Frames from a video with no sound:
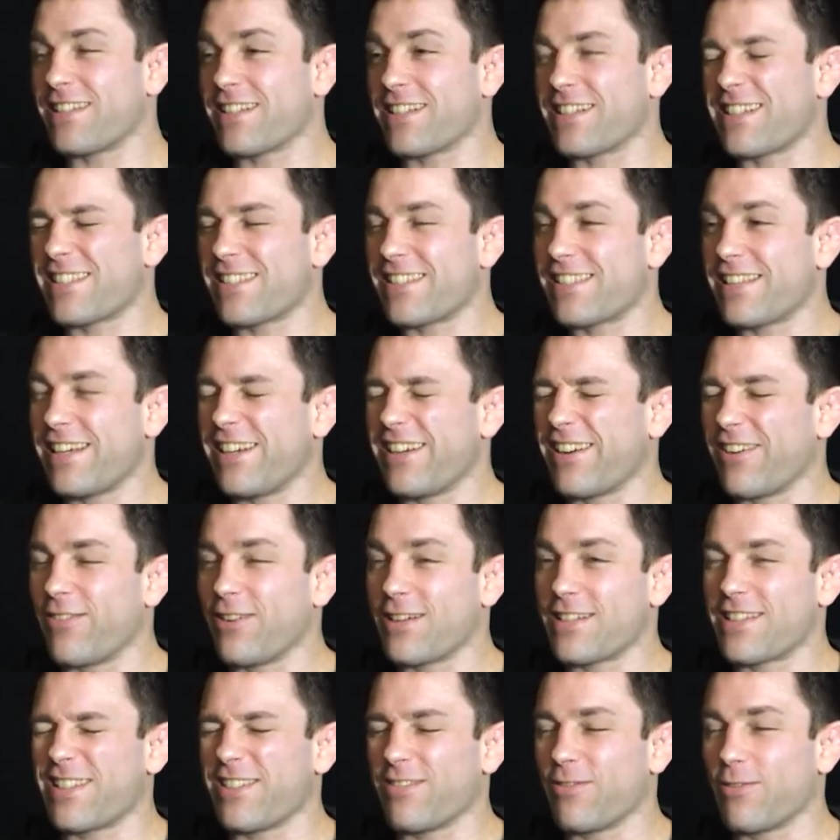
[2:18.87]
to the casino. I
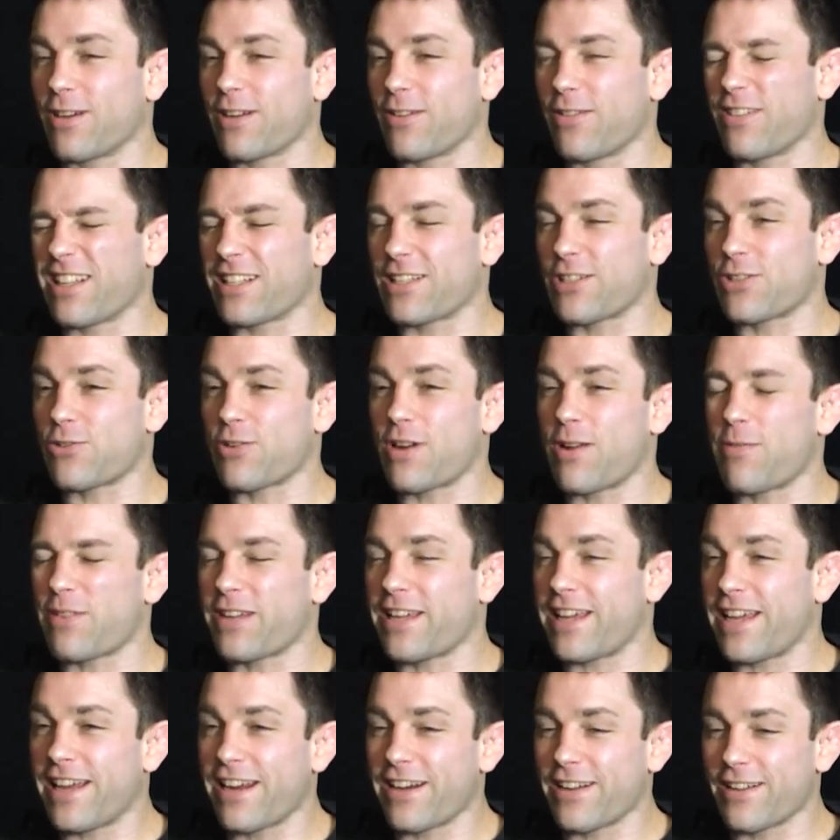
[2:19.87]
went to whatever like the
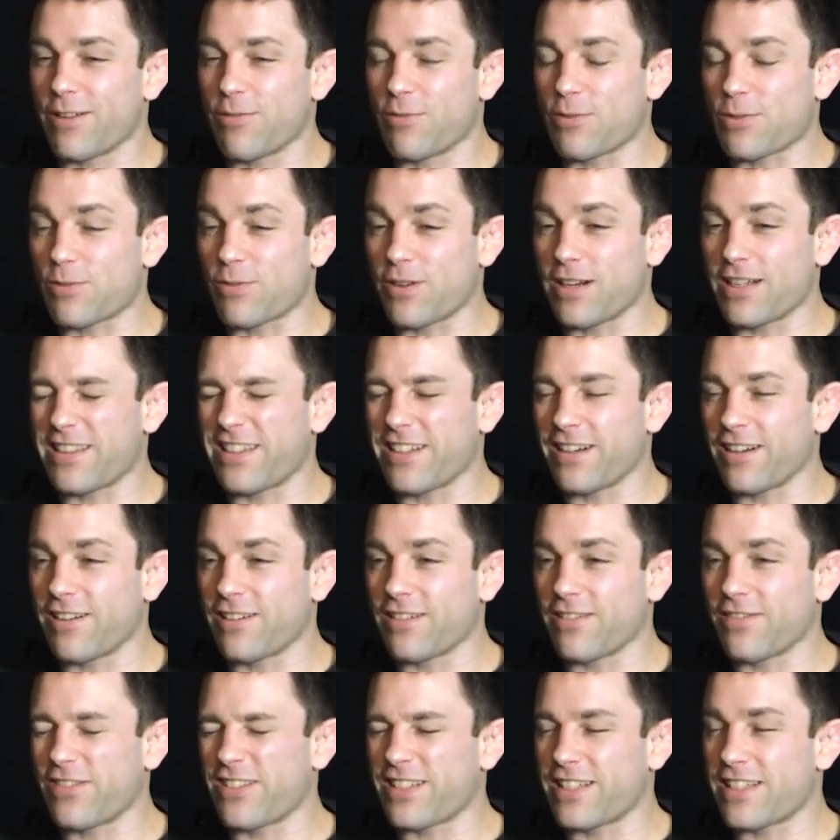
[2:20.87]
Tropicana that was right
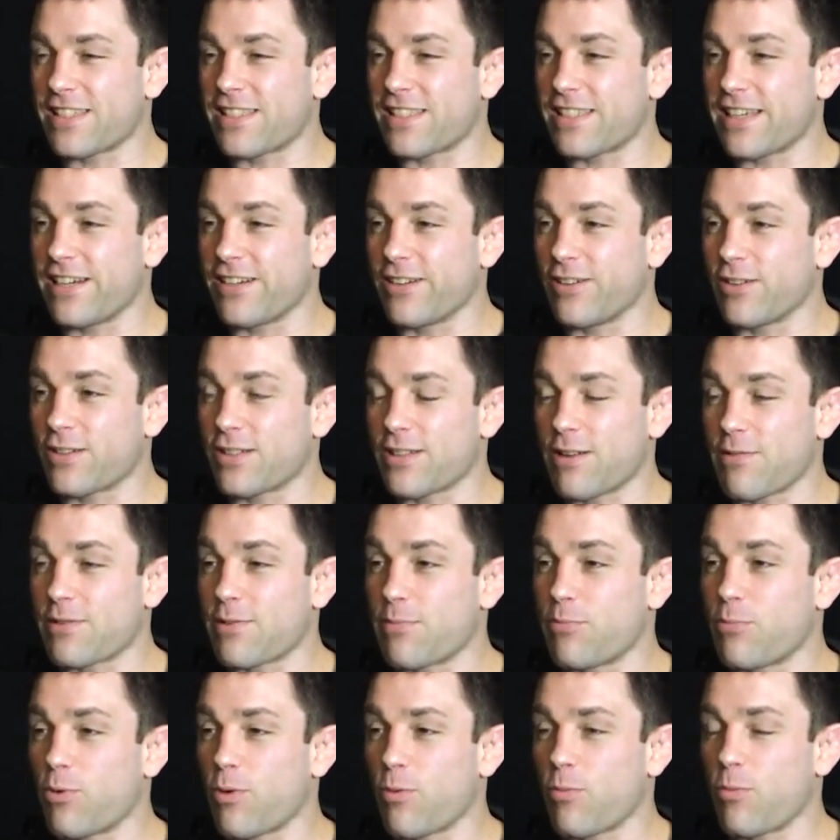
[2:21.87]
there, the casino, because that
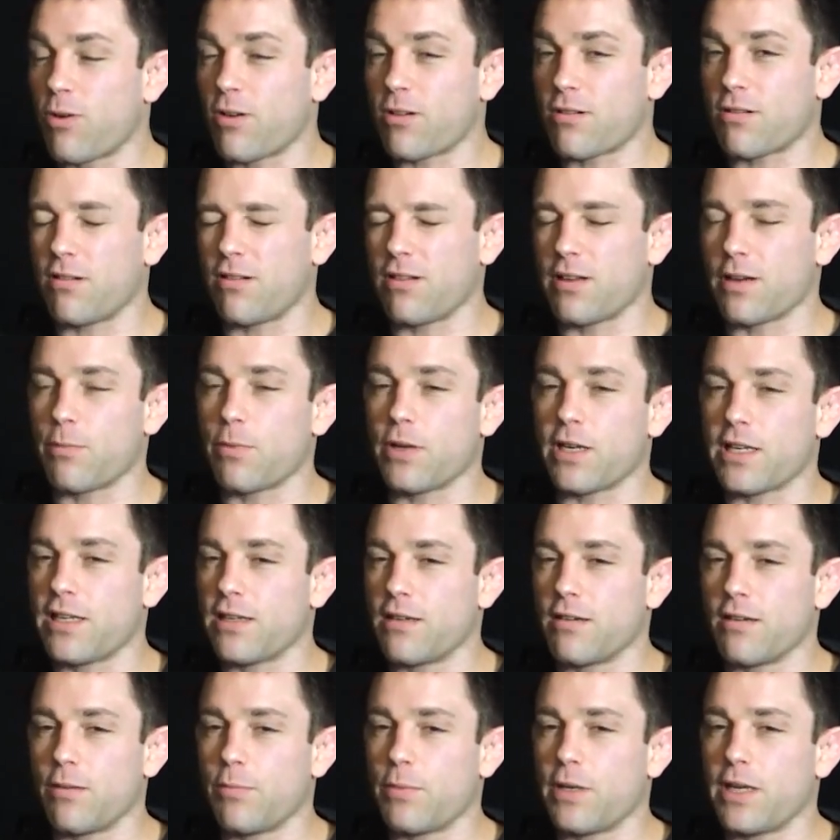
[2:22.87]
was a boardwalk hall. And I'm like,
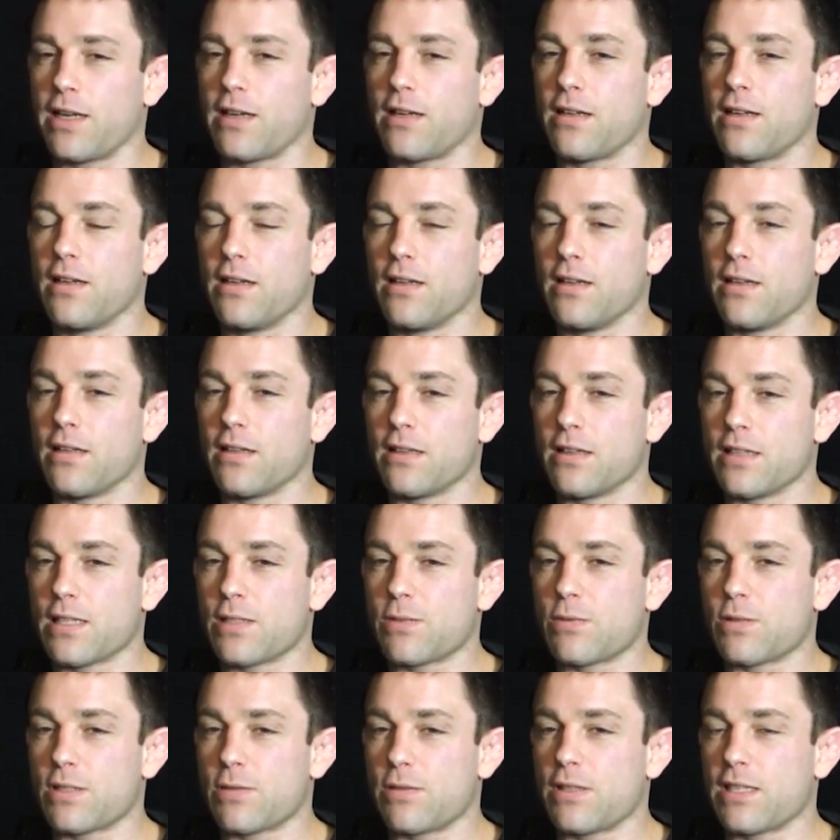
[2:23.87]
you know what, man,
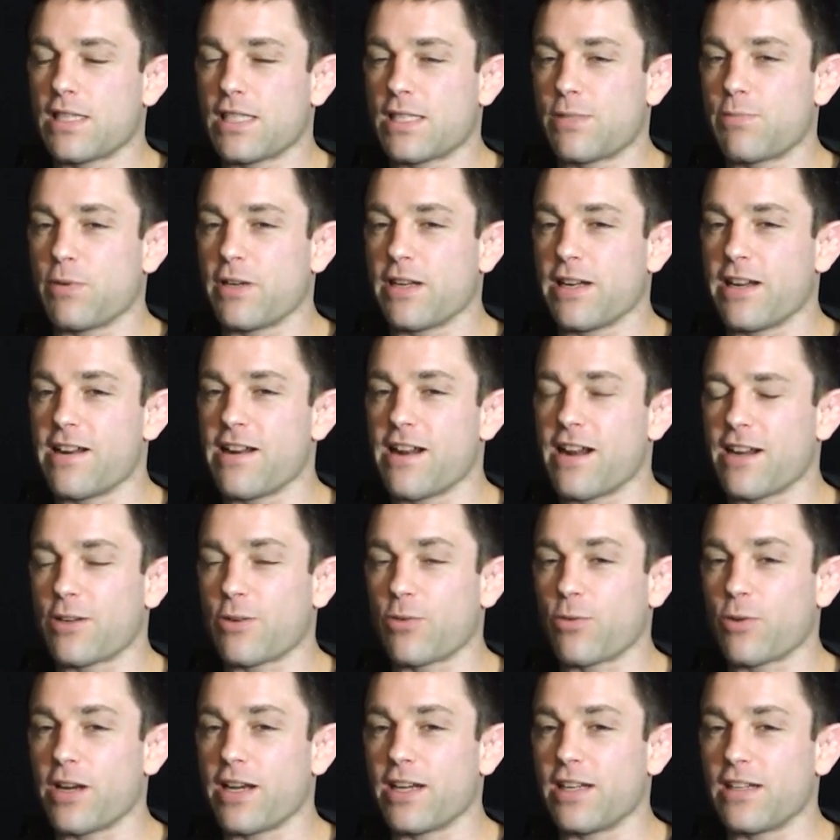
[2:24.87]
this was this has been a not
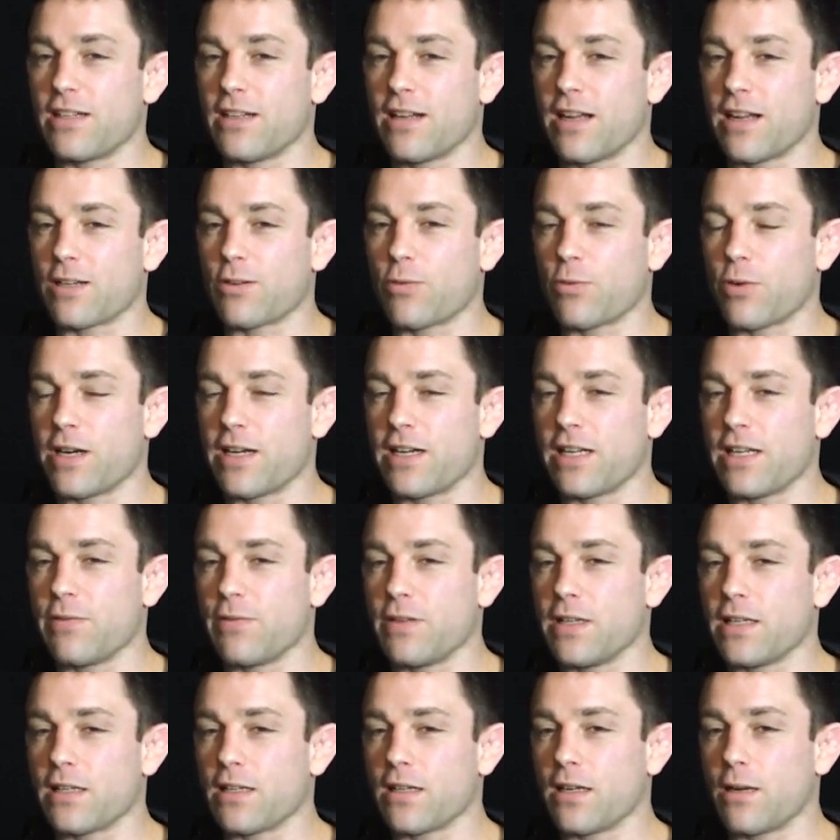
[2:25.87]
great, not great
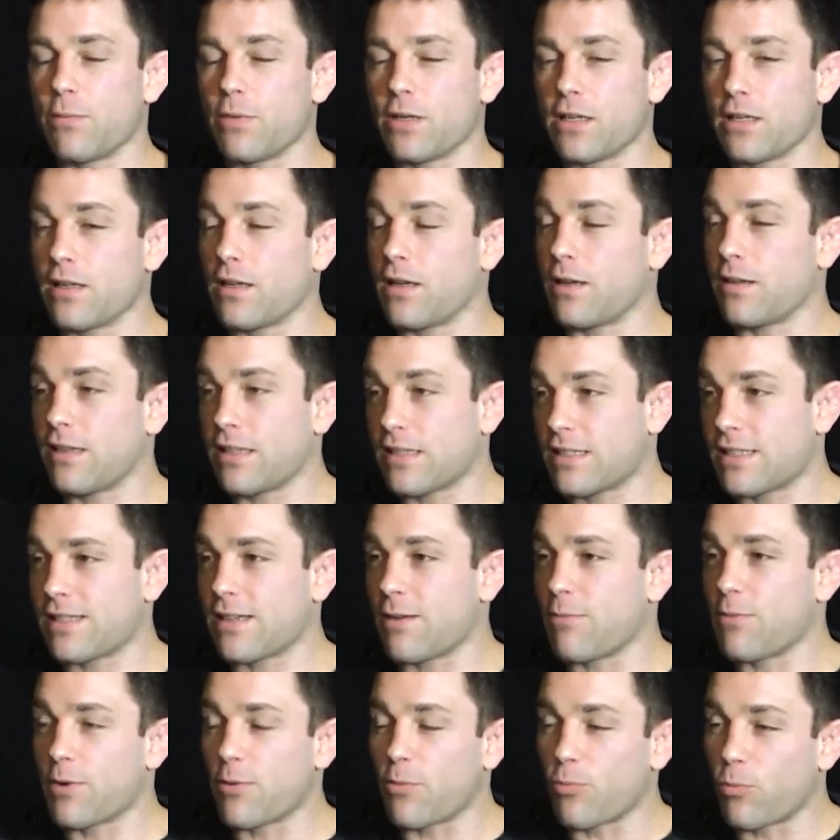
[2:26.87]
evening. I'm gonna uh, this is
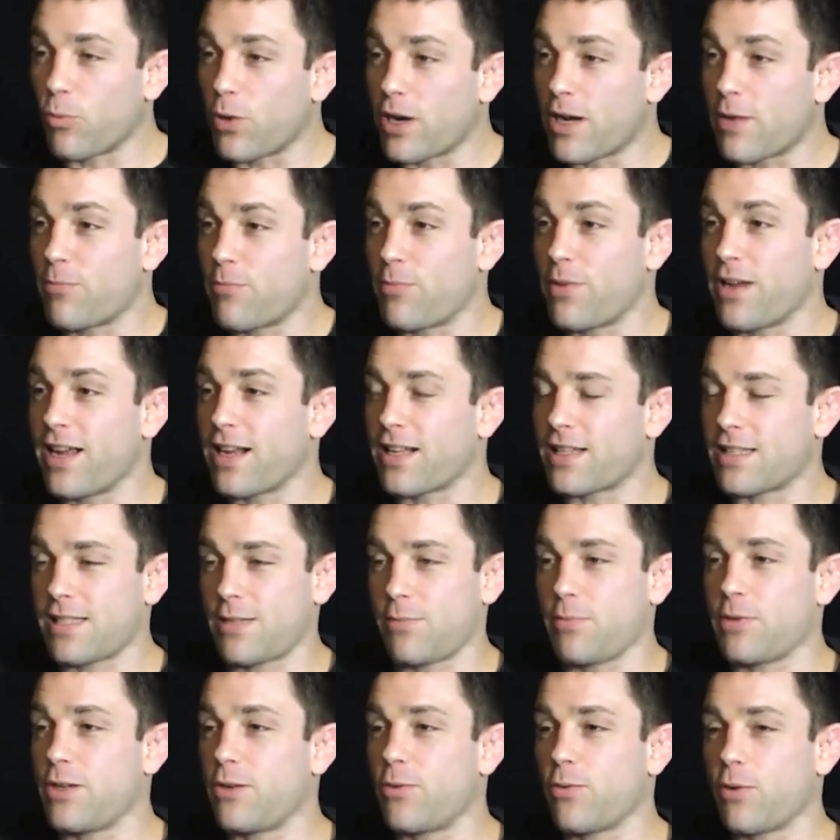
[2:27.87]
I'm gonna win it back. It's
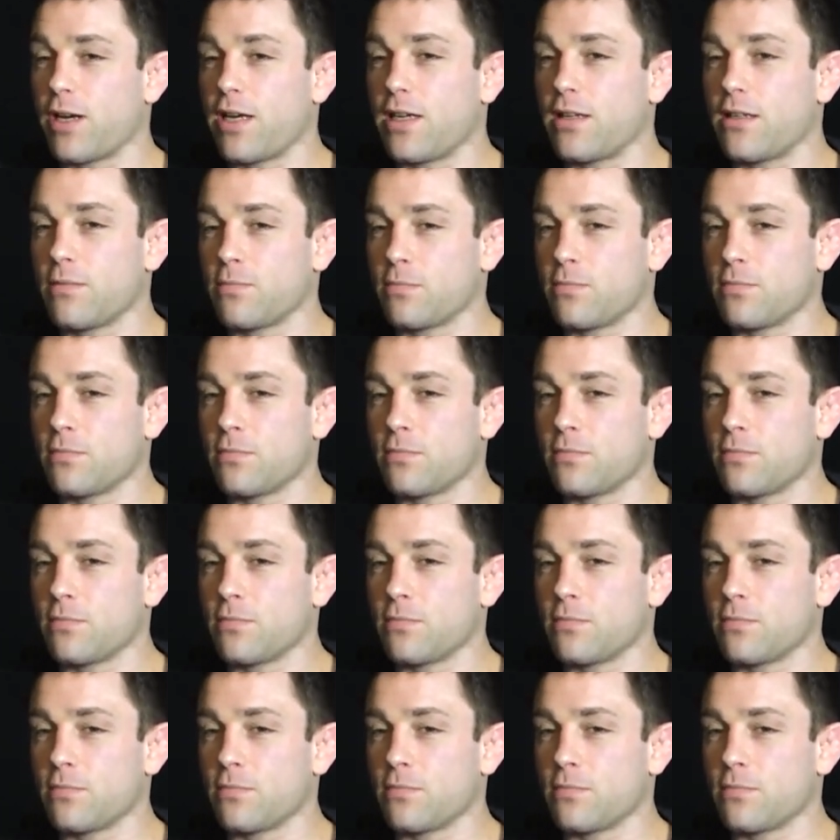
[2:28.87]
gonna be great.